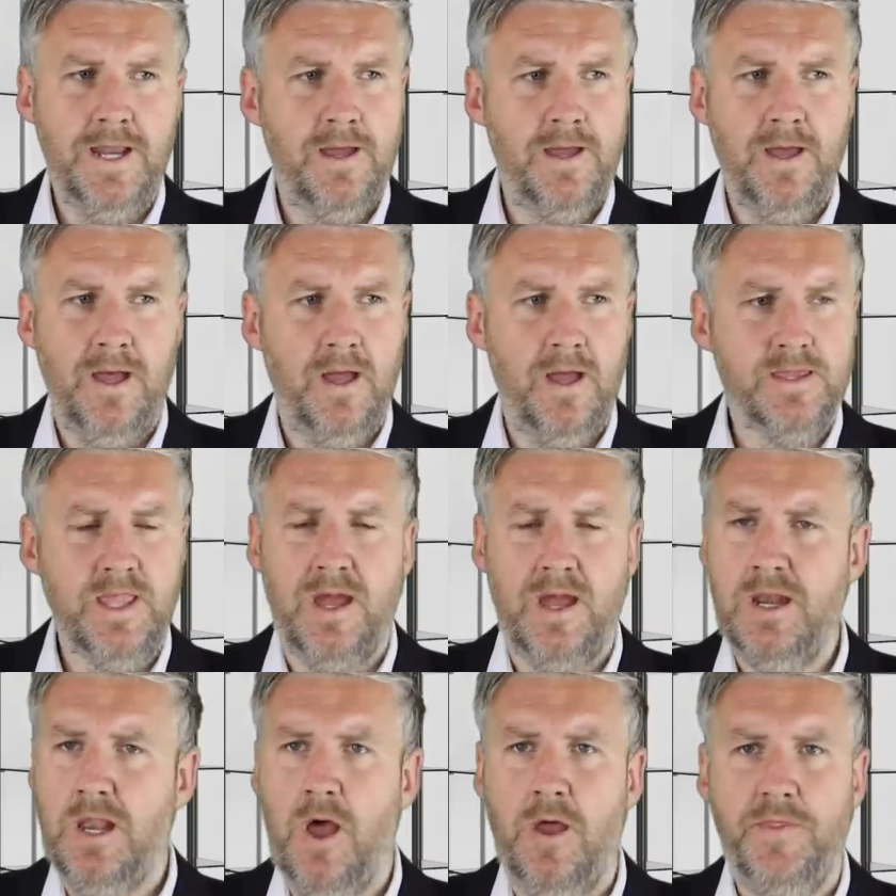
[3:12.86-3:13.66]
I, I
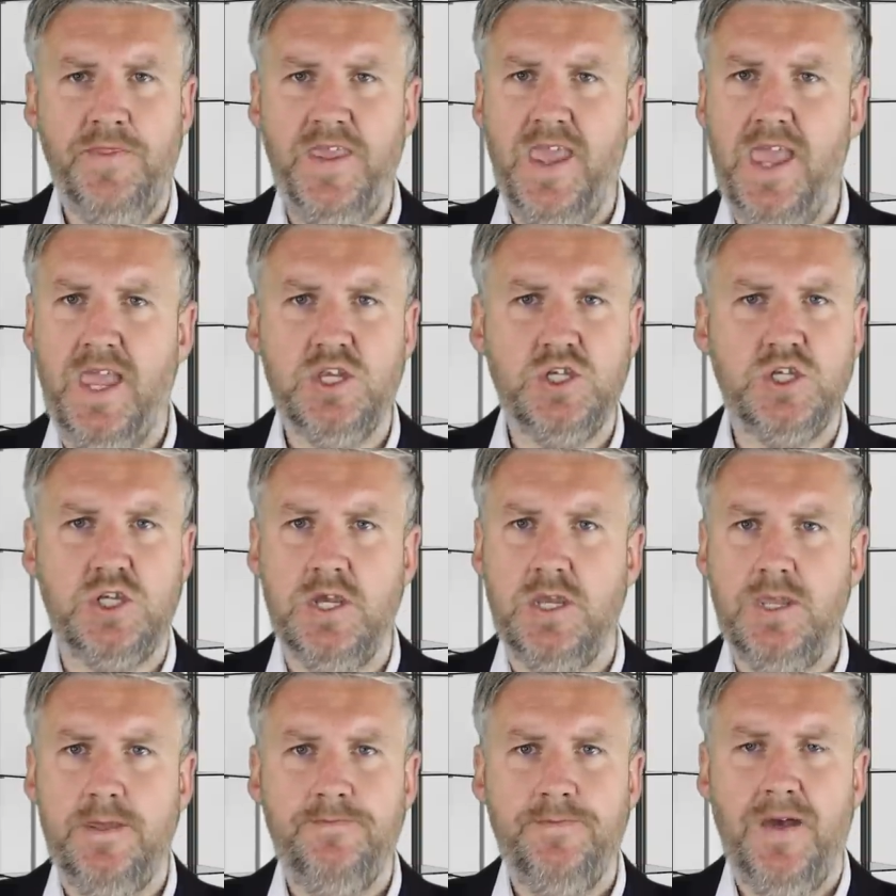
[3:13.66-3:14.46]
don't like the
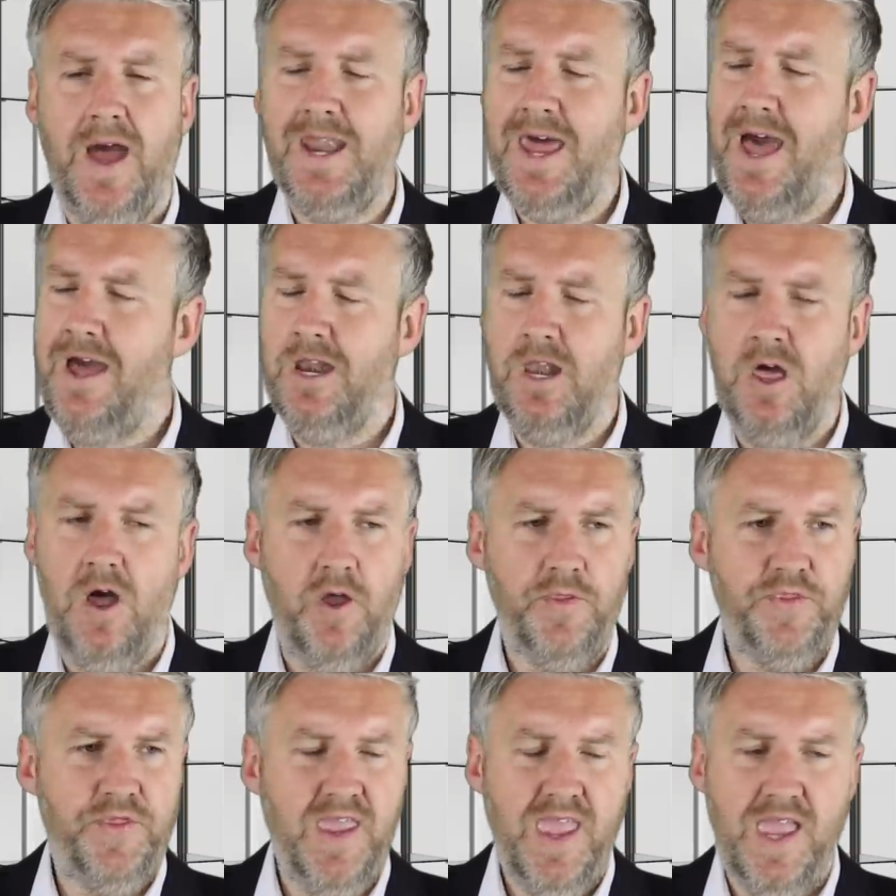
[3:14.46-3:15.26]
XG. I don't
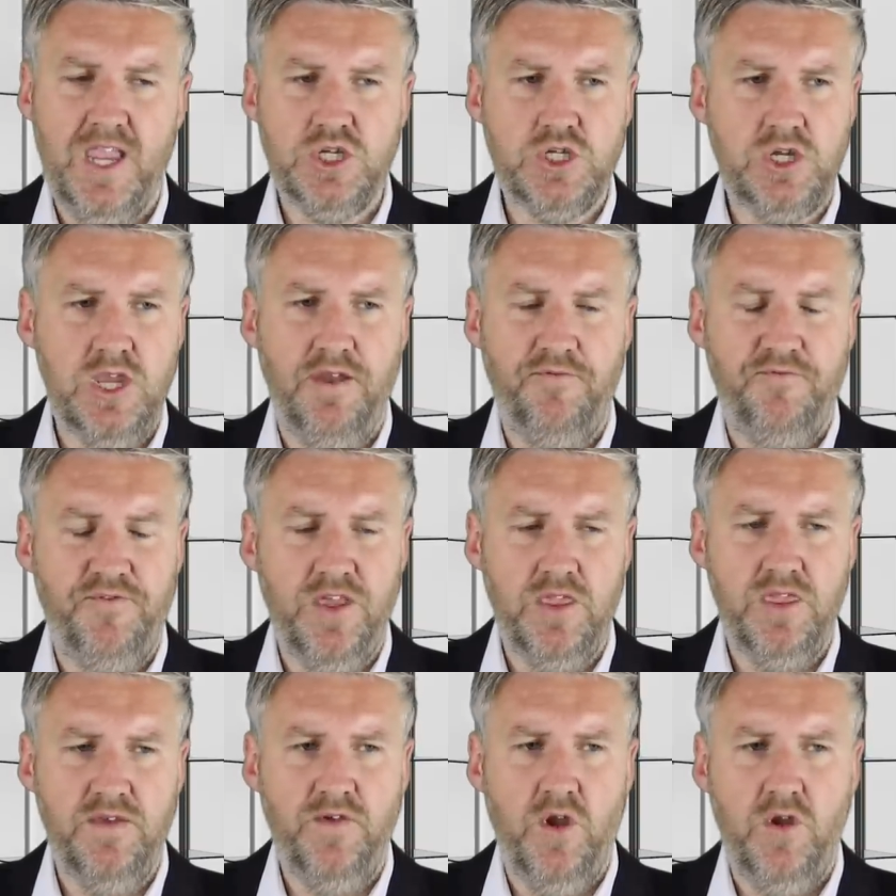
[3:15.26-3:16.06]
like the XG. I
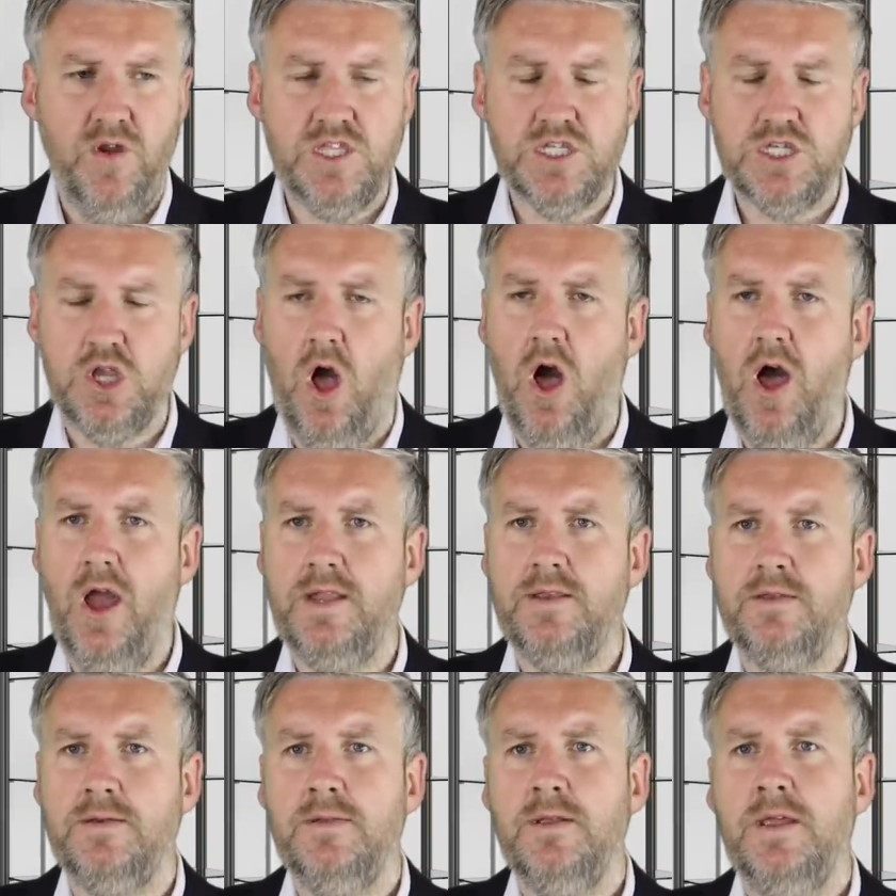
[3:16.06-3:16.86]
feel they're very
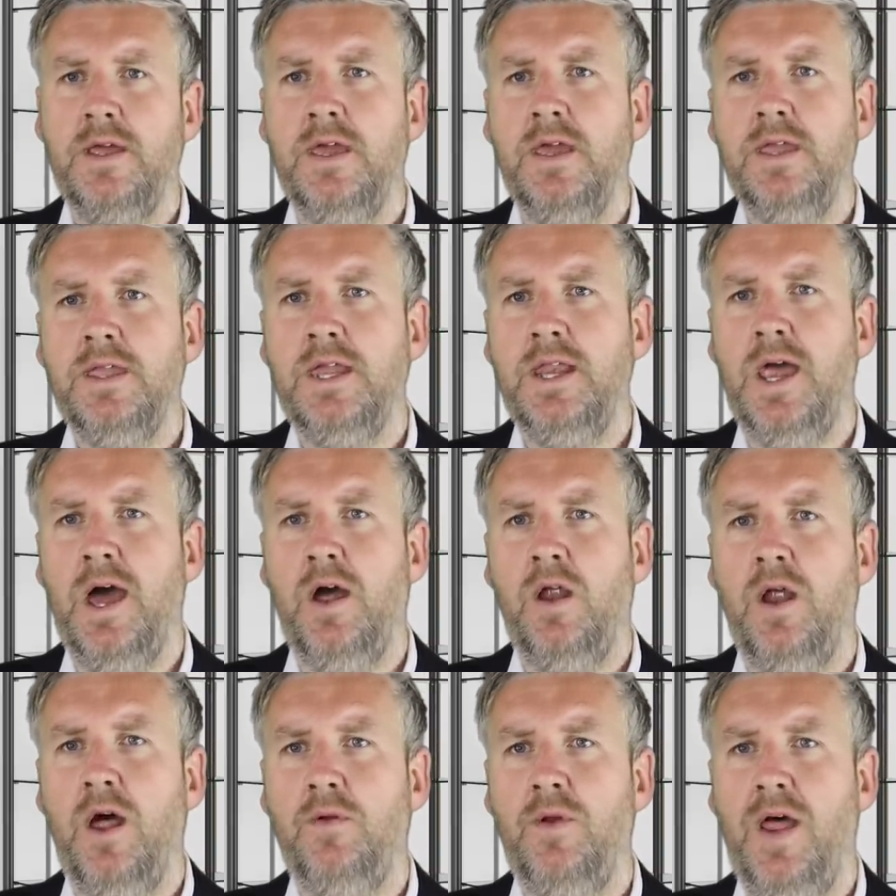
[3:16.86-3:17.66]
tight you know,
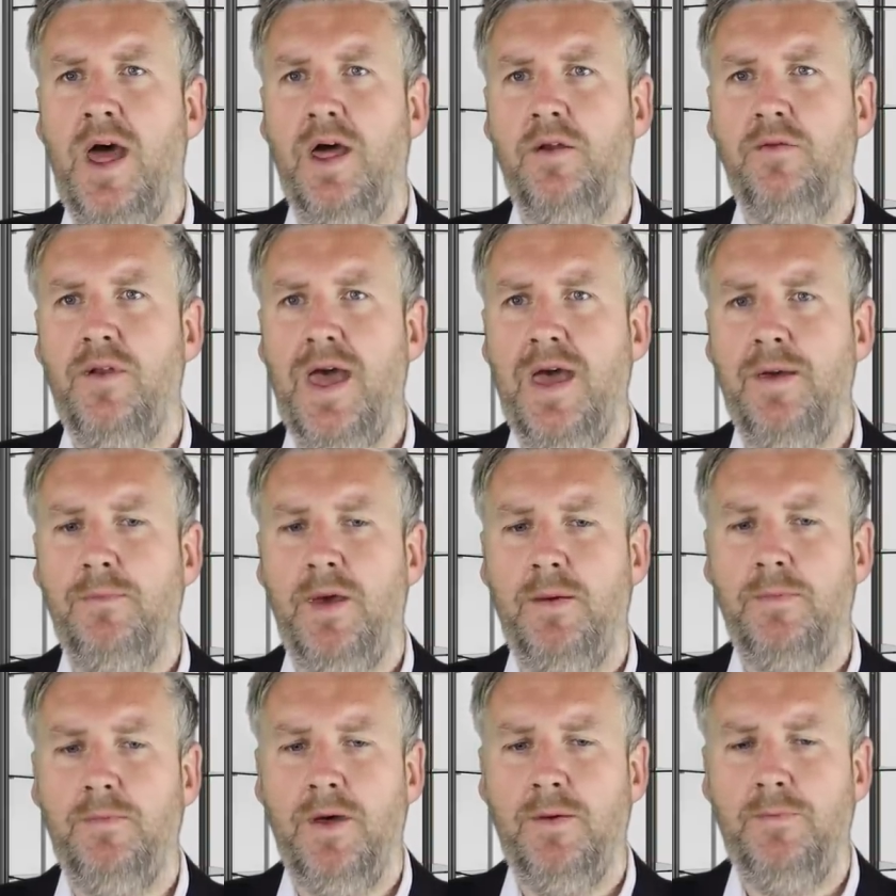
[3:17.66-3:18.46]
around
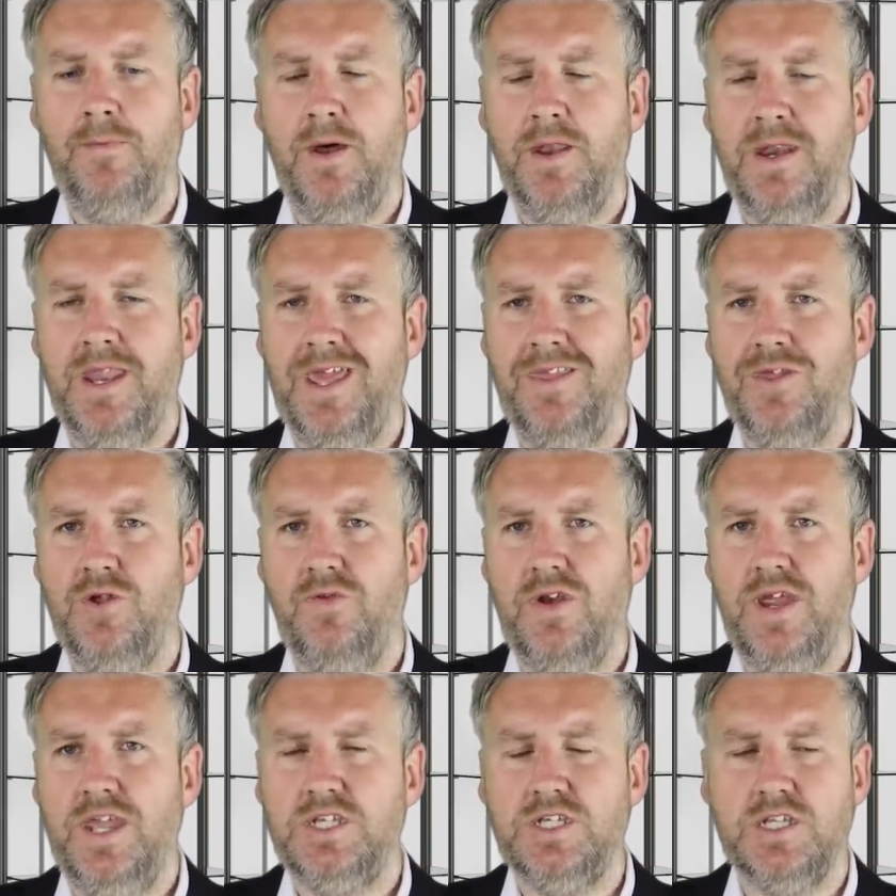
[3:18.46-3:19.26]
my, my, my
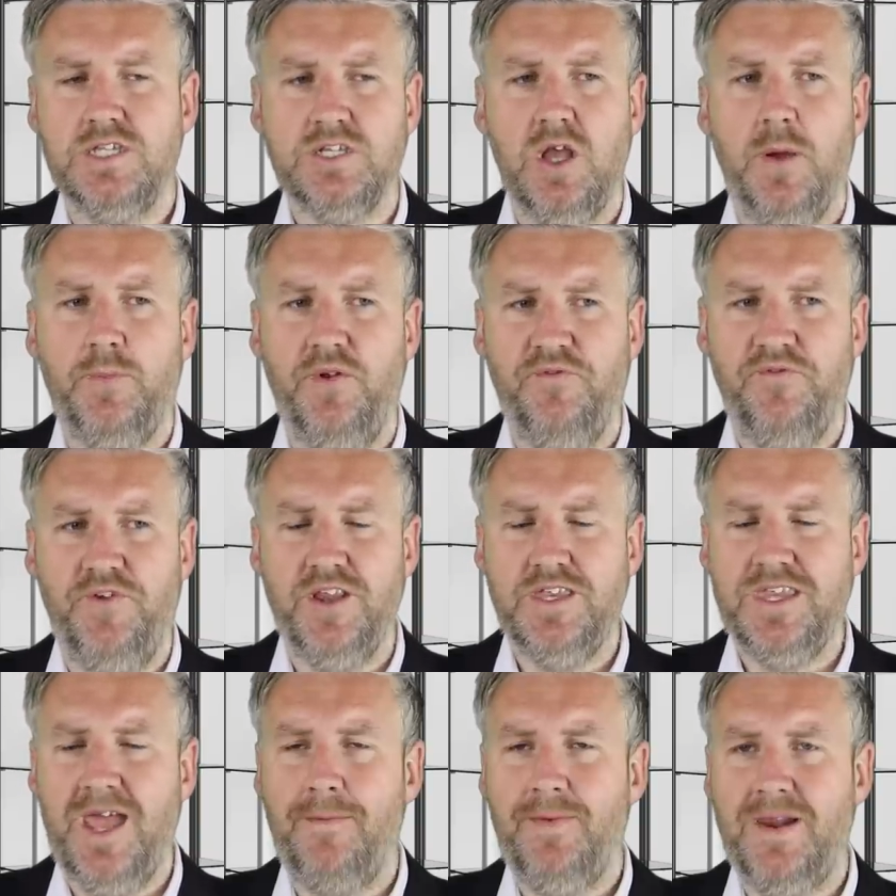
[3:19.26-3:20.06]
nether regions. I
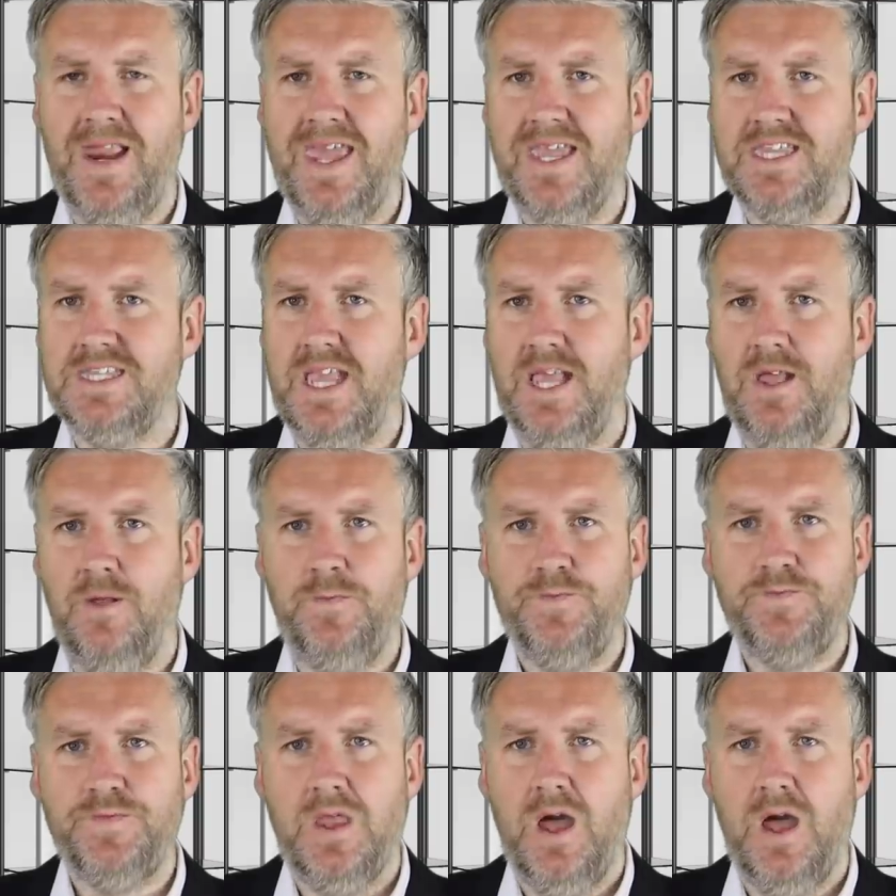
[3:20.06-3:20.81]
prefer double XL.